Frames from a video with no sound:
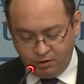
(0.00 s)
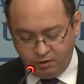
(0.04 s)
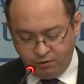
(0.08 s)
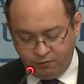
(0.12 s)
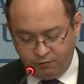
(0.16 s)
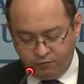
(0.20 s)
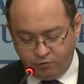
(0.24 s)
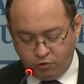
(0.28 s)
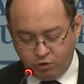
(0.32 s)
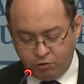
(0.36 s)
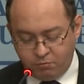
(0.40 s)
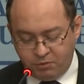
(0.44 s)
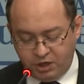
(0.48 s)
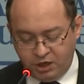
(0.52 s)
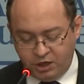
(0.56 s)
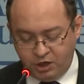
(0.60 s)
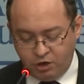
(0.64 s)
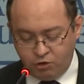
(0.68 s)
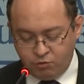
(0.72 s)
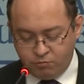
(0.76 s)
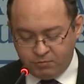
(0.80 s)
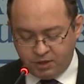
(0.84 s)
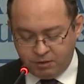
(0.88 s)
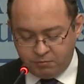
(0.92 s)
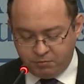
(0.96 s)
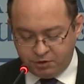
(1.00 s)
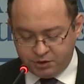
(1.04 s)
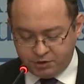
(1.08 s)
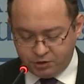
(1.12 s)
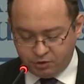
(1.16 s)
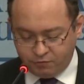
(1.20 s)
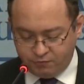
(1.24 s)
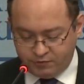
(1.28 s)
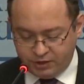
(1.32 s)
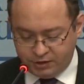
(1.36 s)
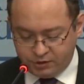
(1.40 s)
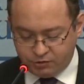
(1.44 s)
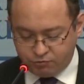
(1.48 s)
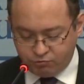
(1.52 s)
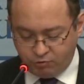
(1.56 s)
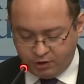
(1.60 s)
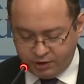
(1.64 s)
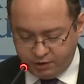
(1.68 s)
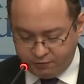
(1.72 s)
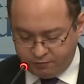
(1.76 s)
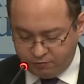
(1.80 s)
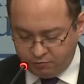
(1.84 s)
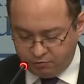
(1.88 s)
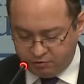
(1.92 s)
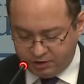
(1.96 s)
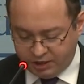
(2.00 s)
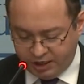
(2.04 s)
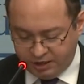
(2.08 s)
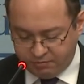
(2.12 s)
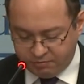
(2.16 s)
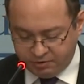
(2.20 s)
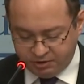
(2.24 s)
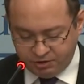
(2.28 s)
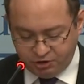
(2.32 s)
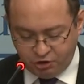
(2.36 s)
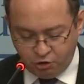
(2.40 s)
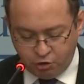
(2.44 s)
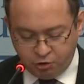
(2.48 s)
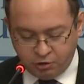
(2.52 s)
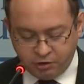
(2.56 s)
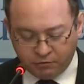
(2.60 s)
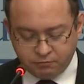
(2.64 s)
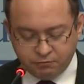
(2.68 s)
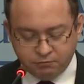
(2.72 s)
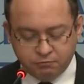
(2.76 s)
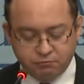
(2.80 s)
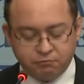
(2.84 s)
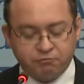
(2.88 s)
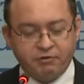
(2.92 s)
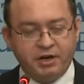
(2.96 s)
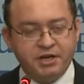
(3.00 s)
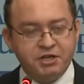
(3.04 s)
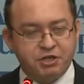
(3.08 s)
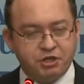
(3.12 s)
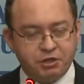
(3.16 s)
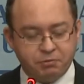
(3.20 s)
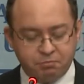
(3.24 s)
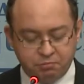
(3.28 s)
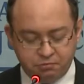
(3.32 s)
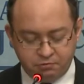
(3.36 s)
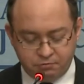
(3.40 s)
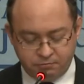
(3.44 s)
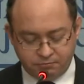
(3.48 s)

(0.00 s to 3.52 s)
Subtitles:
For me, you members of this wonderful team and your friendship